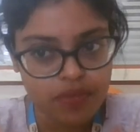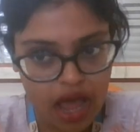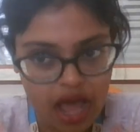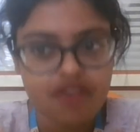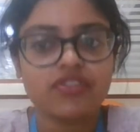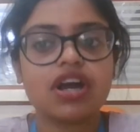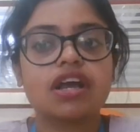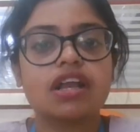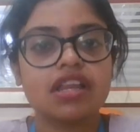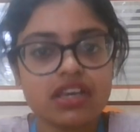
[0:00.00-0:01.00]
have a
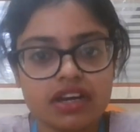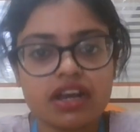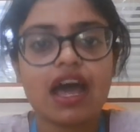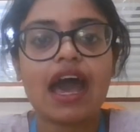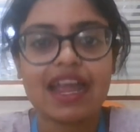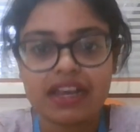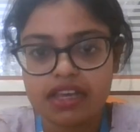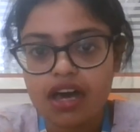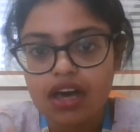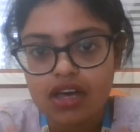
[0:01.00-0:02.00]
clear
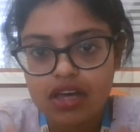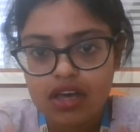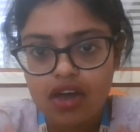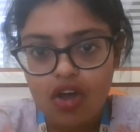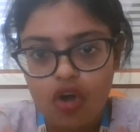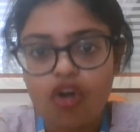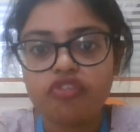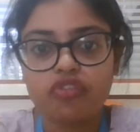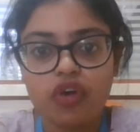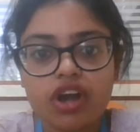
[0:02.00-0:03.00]
idea of
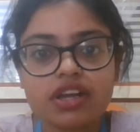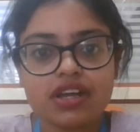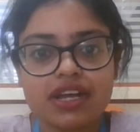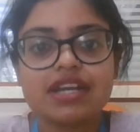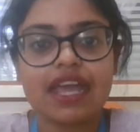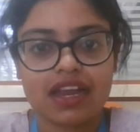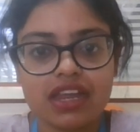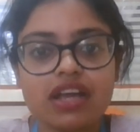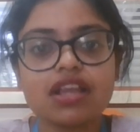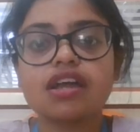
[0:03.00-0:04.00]
what
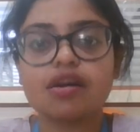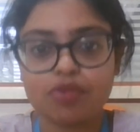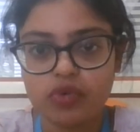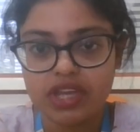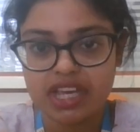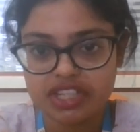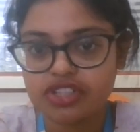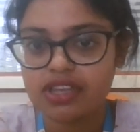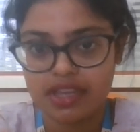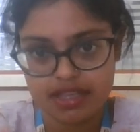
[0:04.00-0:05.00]
technical communication
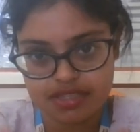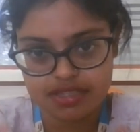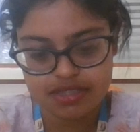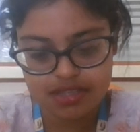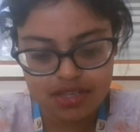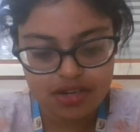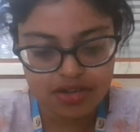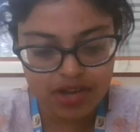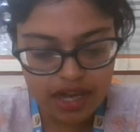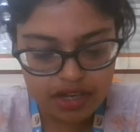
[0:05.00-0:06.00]
is,
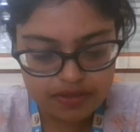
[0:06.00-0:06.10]
right?